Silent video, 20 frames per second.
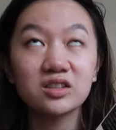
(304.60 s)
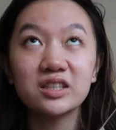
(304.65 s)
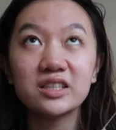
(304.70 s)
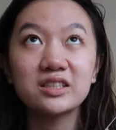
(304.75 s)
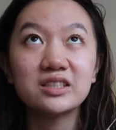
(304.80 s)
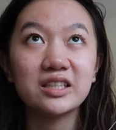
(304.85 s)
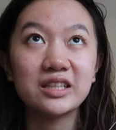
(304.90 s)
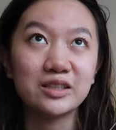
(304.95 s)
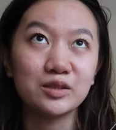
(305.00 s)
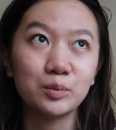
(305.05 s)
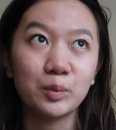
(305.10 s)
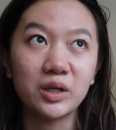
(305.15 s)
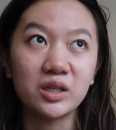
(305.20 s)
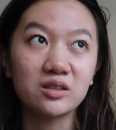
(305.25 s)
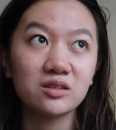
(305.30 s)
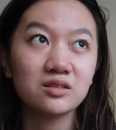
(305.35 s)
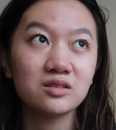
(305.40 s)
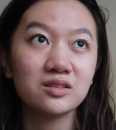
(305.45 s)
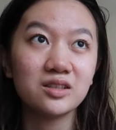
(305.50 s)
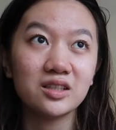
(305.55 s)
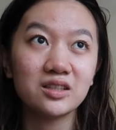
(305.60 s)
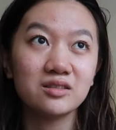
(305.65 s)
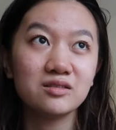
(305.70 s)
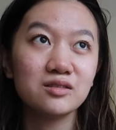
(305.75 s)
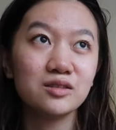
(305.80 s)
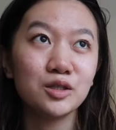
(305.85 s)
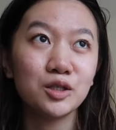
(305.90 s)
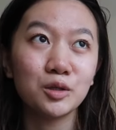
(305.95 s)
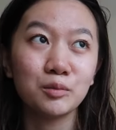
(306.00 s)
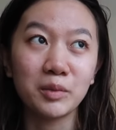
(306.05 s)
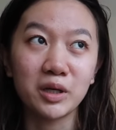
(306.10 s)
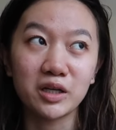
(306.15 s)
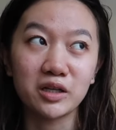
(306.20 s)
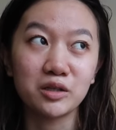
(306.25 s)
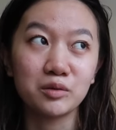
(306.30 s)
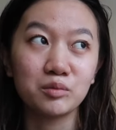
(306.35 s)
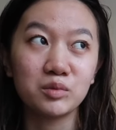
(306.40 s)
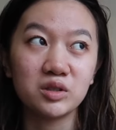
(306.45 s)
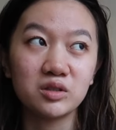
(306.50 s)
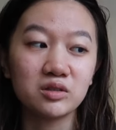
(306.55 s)
like tastes better than
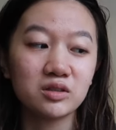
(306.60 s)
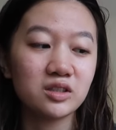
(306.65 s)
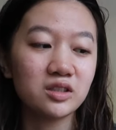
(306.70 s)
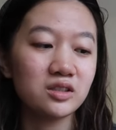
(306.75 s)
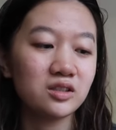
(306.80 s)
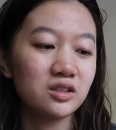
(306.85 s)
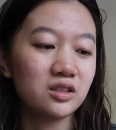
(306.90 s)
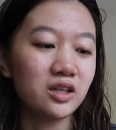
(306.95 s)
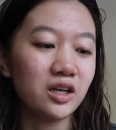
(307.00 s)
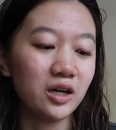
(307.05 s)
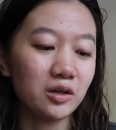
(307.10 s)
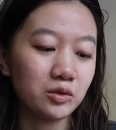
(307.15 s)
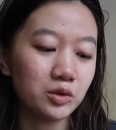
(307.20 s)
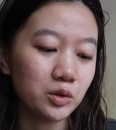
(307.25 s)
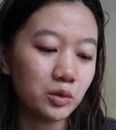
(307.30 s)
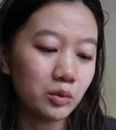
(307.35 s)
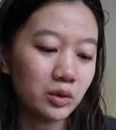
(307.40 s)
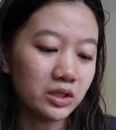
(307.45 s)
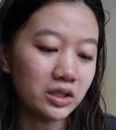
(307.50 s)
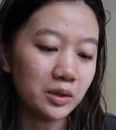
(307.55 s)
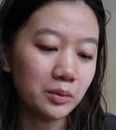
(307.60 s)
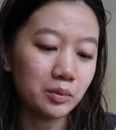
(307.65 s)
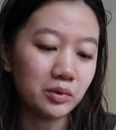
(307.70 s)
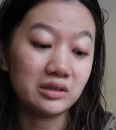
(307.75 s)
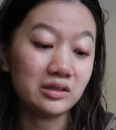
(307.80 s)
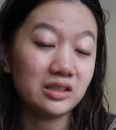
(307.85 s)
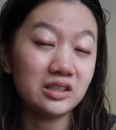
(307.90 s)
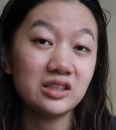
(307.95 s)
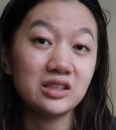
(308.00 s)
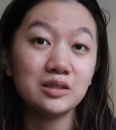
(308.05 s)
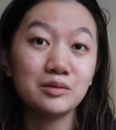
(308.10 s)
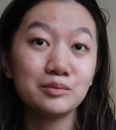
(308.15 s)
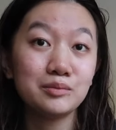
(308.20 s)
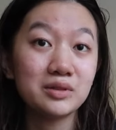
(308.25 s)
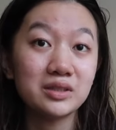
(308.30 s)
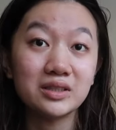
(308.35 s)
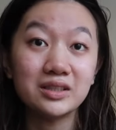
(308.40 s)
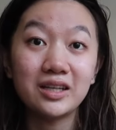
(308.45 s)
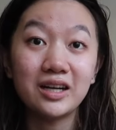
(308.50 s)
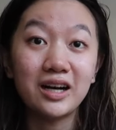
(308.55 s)
American milk. I don't know what they put in it,
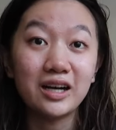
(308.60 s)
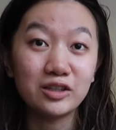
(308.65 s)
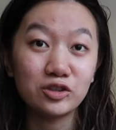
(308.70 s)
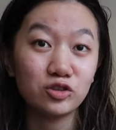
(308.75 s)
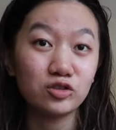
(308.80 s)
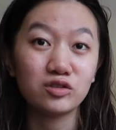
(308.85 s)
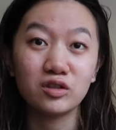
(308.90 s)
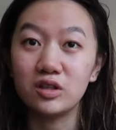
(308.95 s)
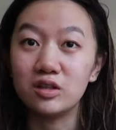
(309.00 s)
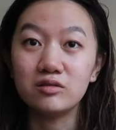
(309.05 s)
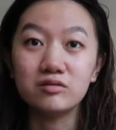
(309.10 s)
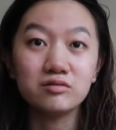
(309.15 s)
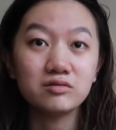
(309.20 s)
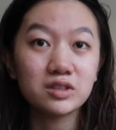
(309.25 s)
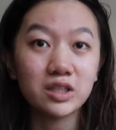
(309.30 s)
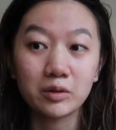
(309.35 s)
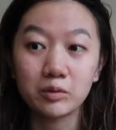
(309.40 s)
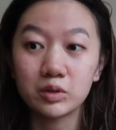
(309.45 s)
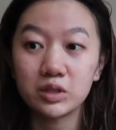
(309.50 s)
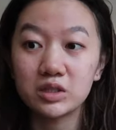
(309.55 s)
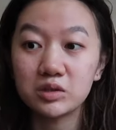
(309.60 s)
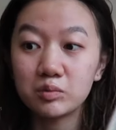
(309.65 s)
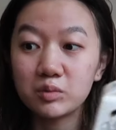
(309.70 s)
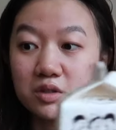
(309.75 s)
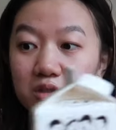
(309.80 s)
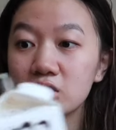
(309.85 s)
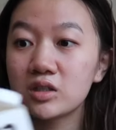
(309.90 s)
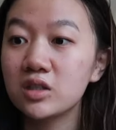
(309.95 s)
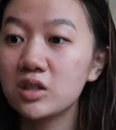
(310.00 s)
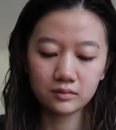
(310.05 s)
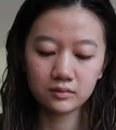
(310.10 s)
but I just love Taiwanese milk.